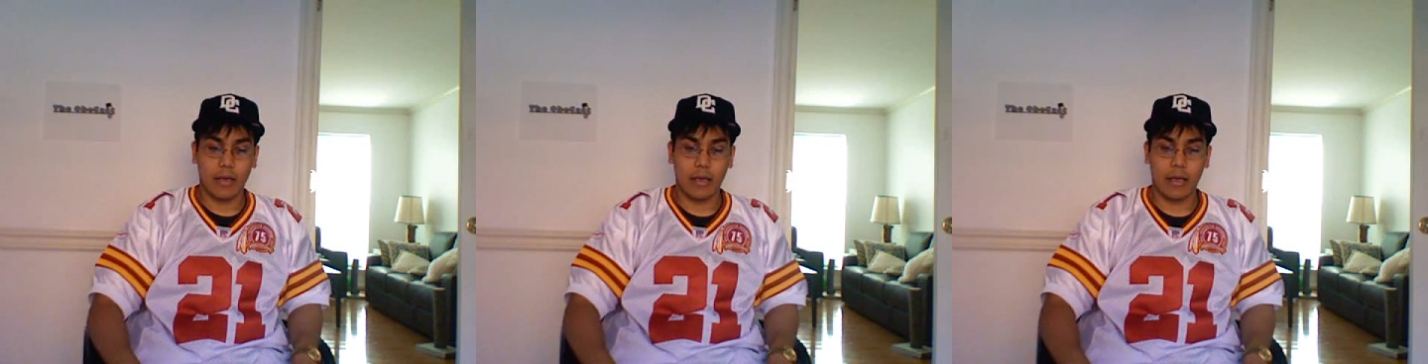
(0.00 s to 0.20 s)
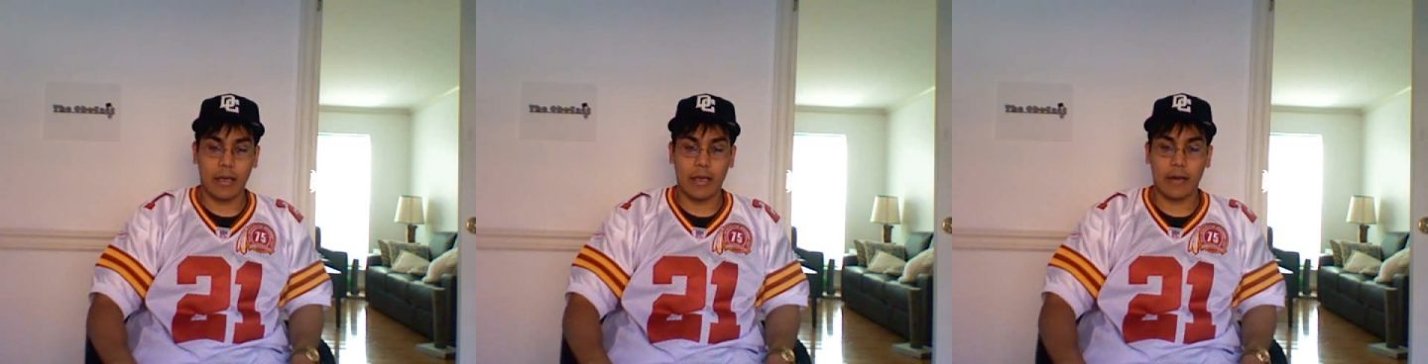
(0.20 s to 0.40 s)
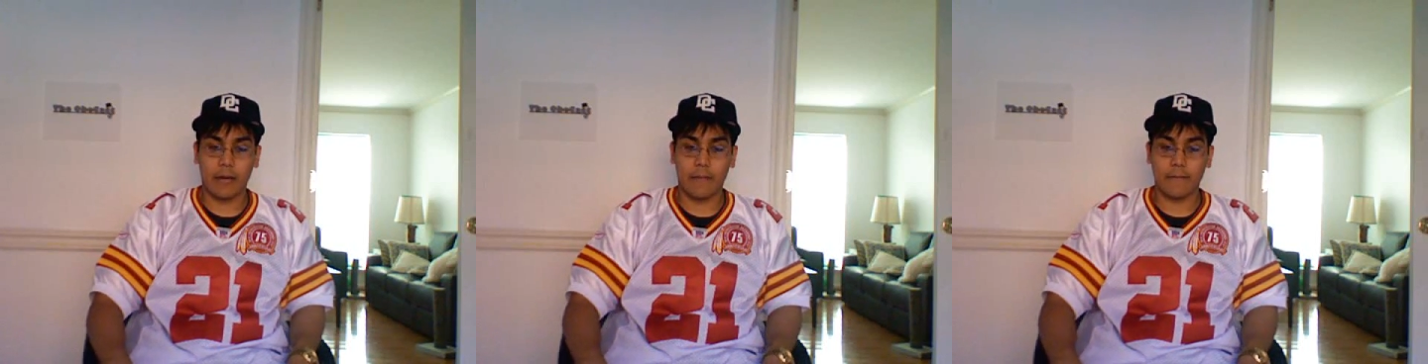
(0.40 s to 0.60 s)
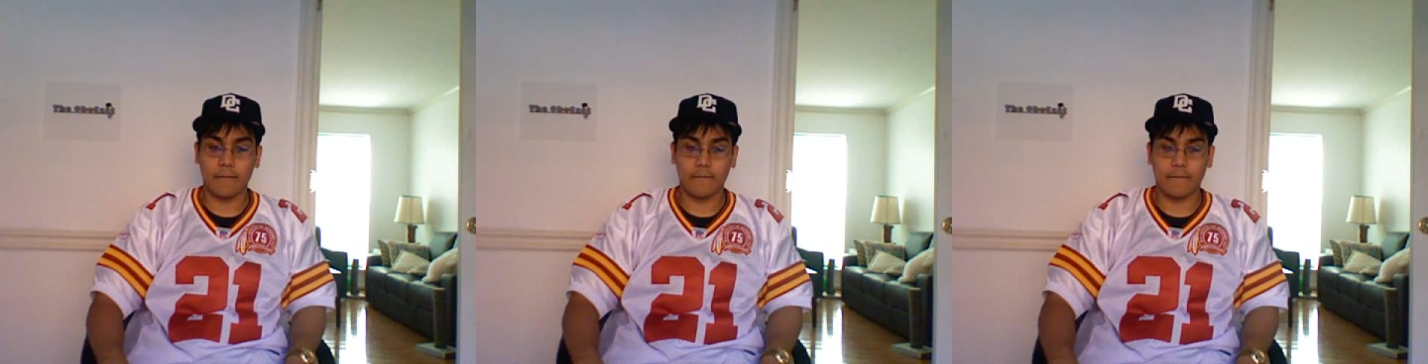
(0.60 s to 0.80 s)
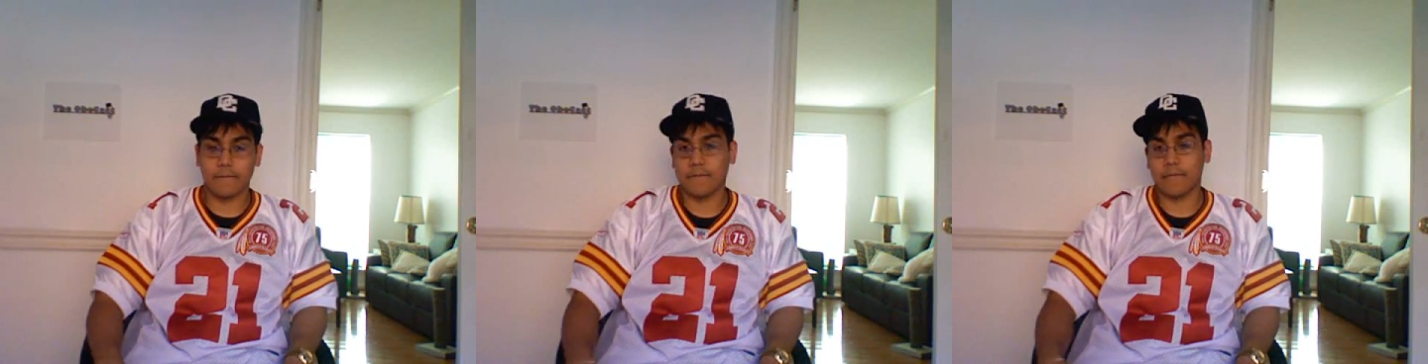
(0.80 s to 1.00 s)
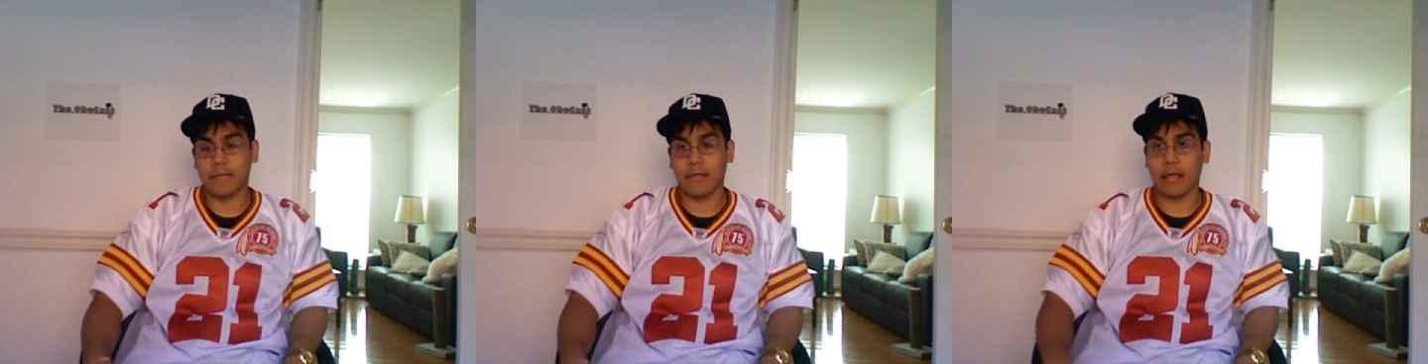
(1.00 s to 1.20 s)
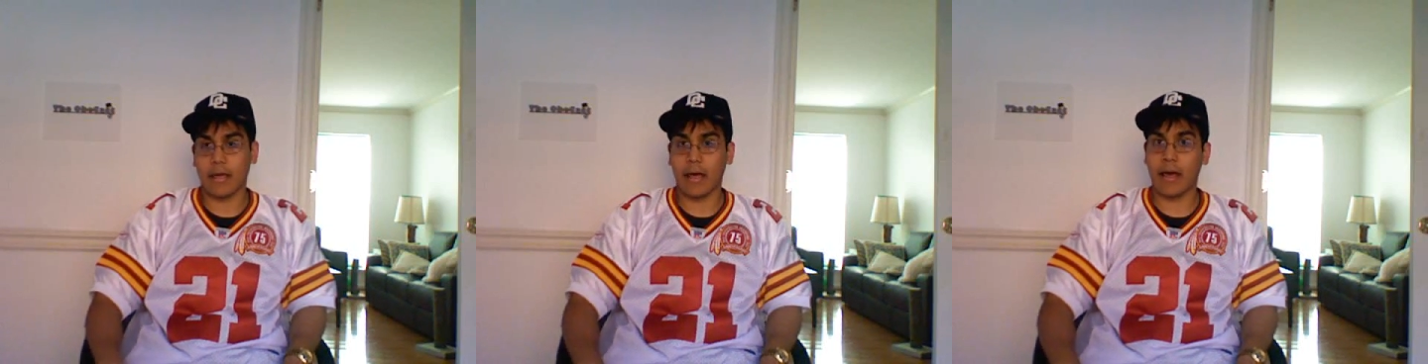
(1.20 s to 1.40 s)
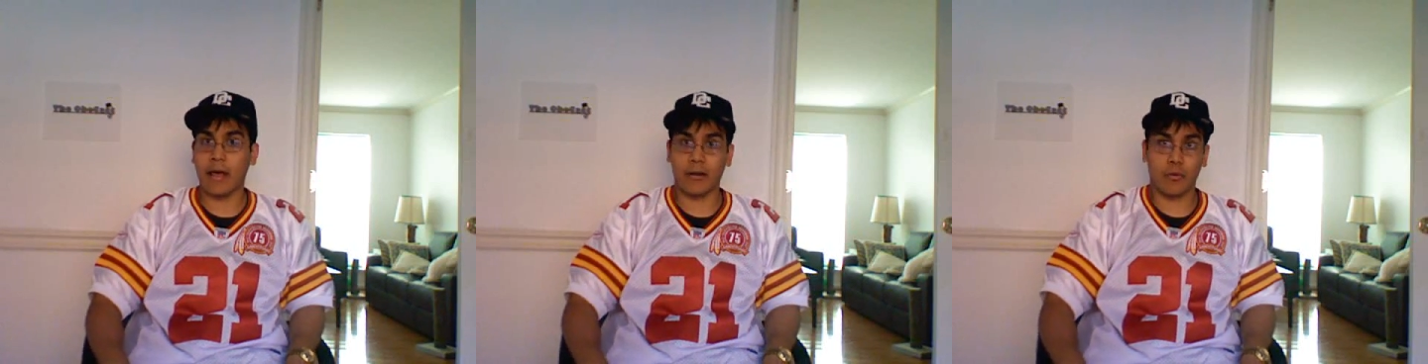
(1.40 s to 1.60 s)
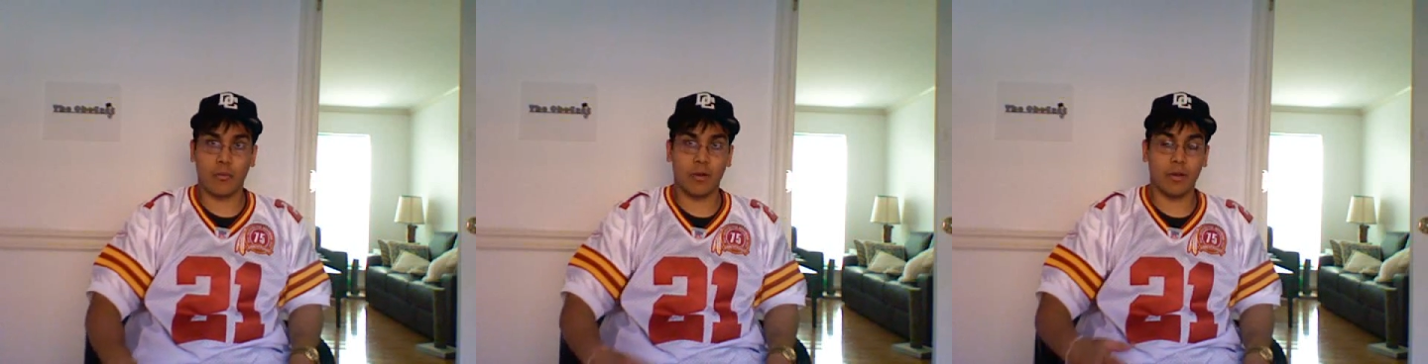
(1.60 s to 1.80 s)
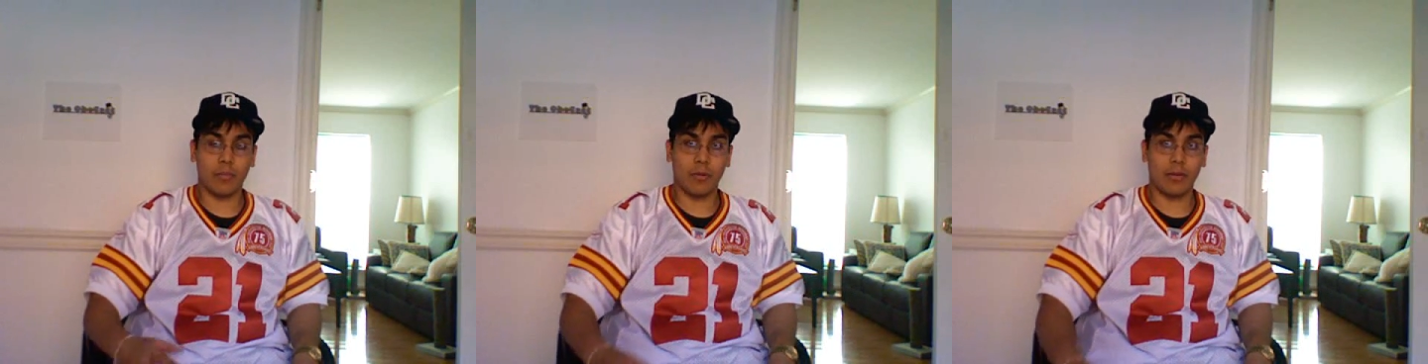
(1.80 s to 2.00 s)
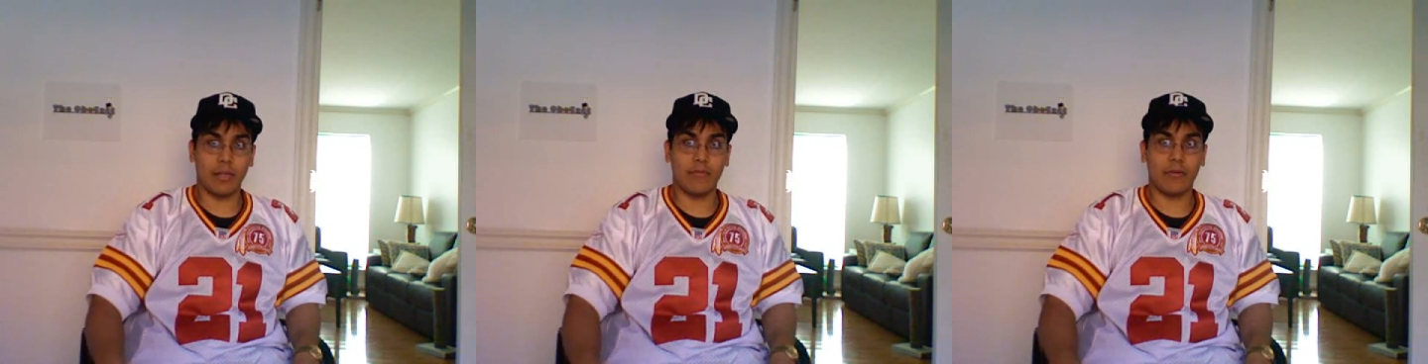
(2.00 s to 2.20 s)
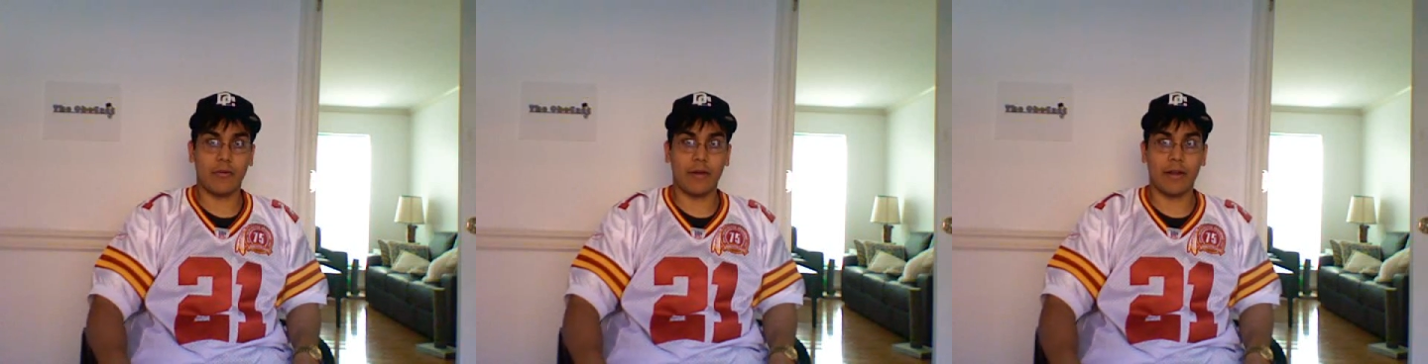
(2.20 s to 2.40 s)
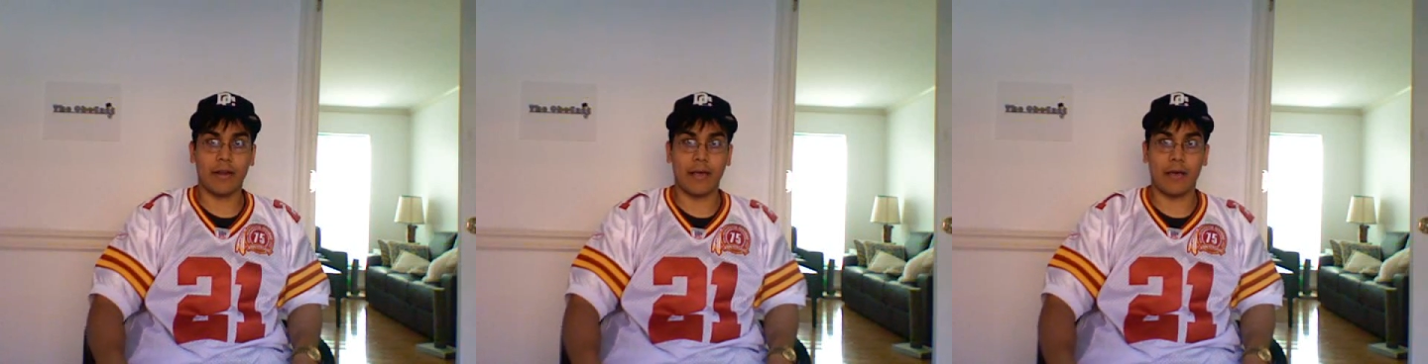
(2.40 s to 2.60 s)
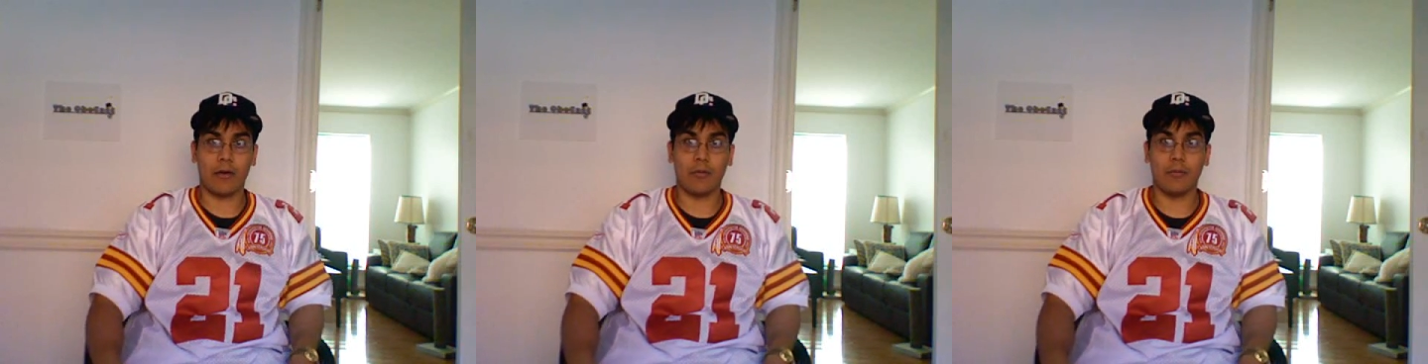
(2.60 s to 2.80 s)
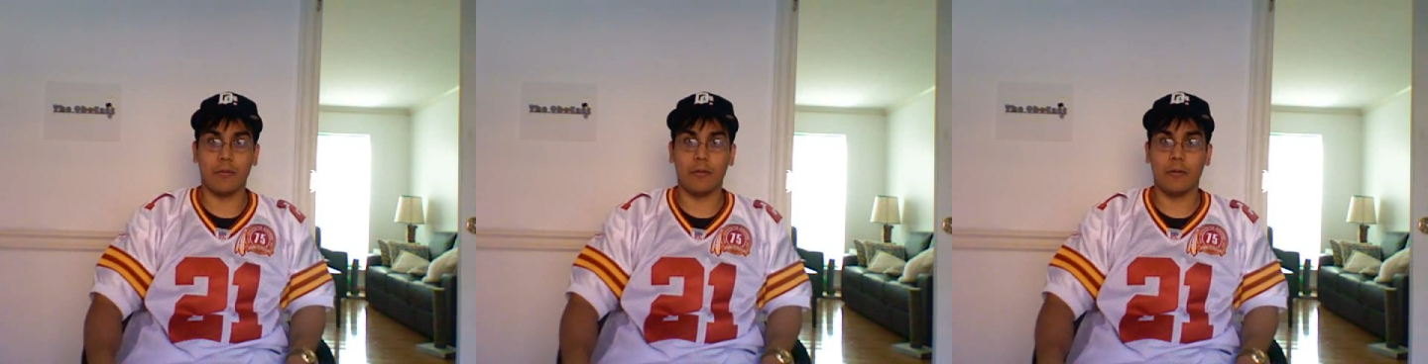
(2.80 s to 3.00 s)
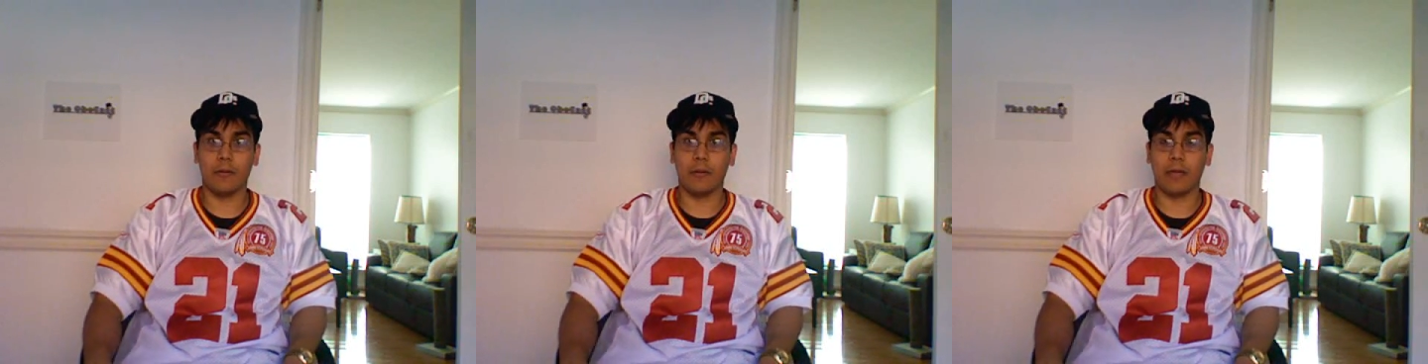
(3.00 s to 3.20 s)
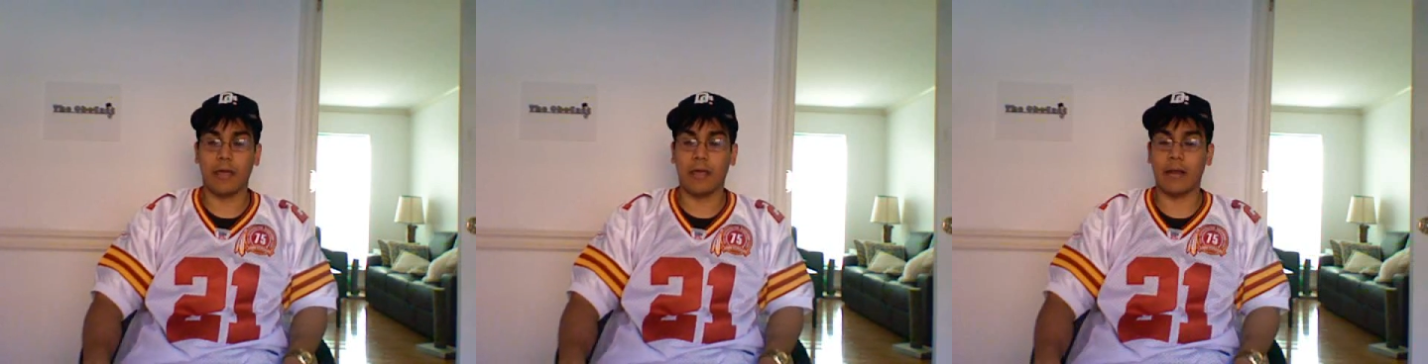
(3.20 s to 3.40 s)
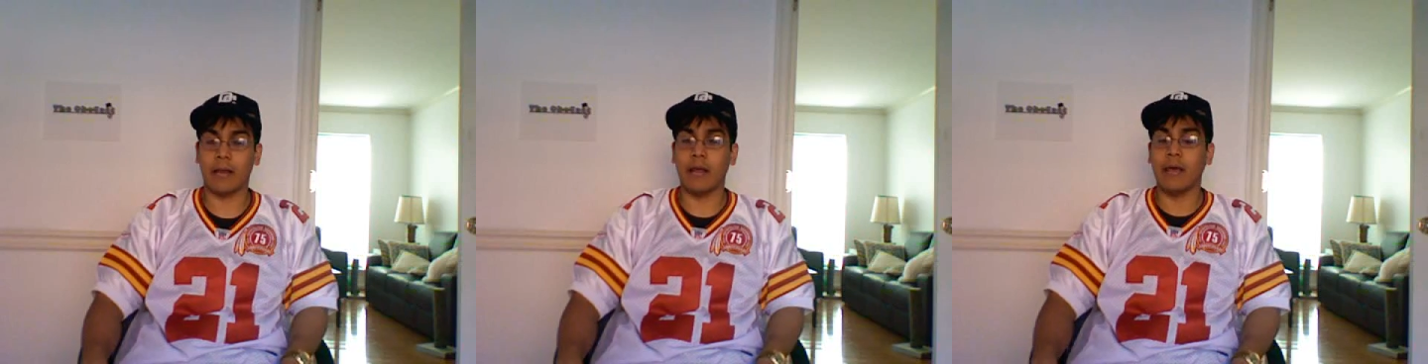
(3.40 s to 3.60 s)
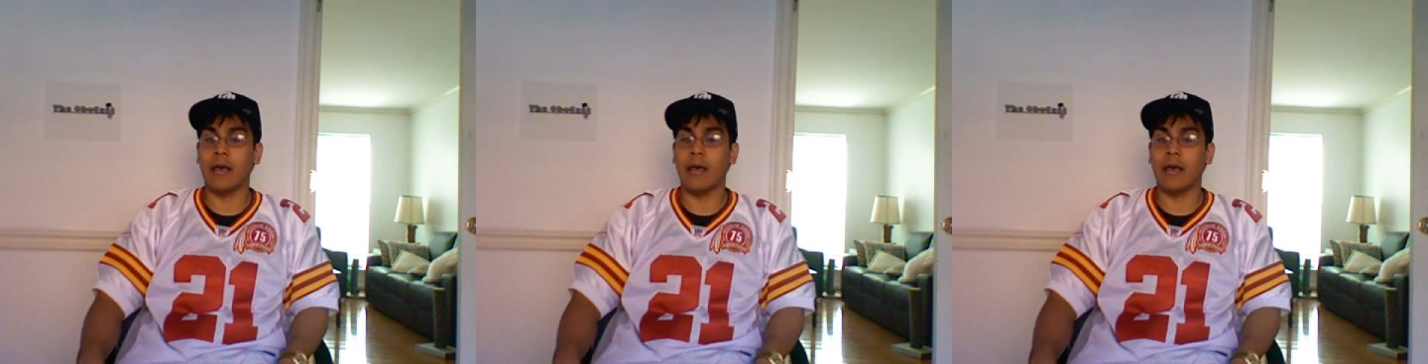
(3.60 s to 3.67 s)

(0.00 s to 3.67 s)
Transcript: and I don't want to believe it right now, and